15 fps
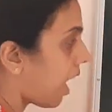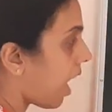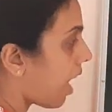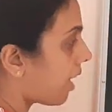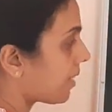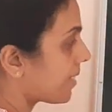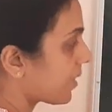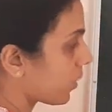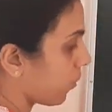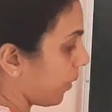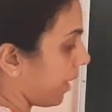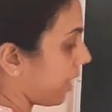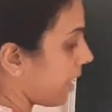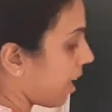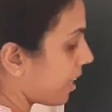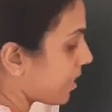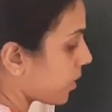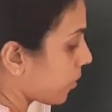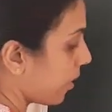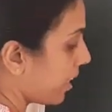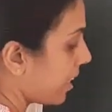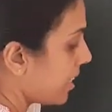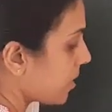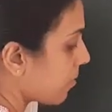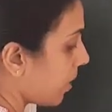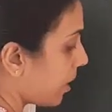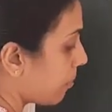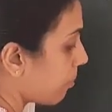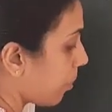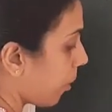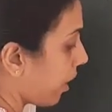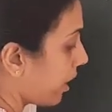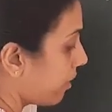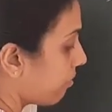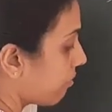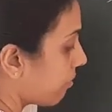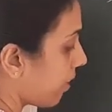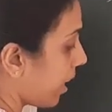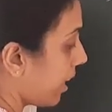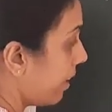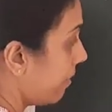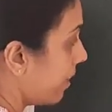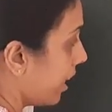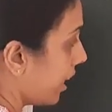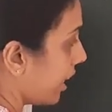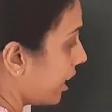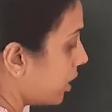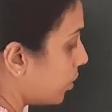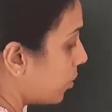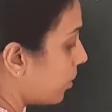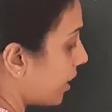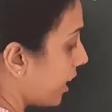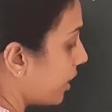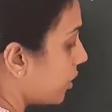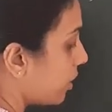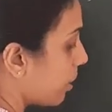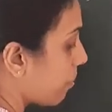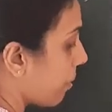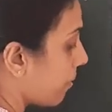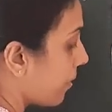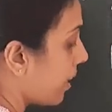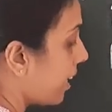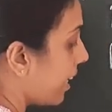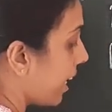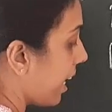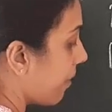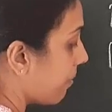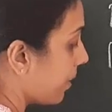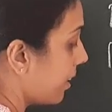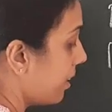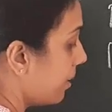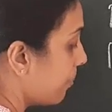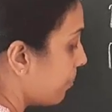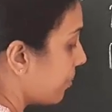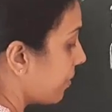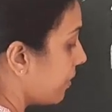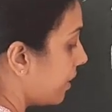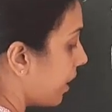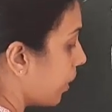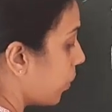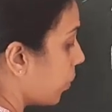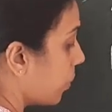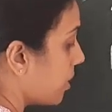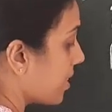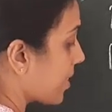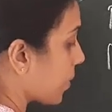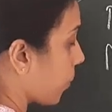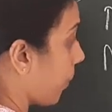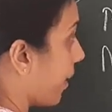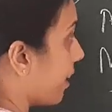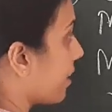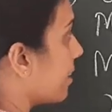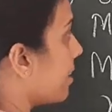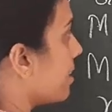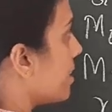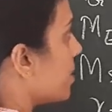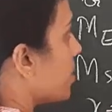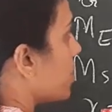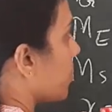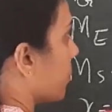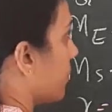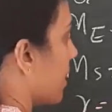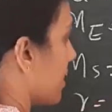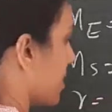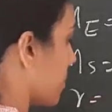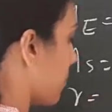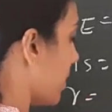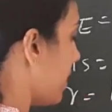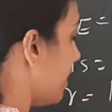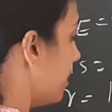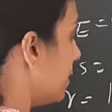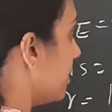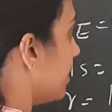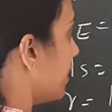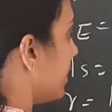R square. R square is 1.5 into 10 to the power 11 the whole square. So this one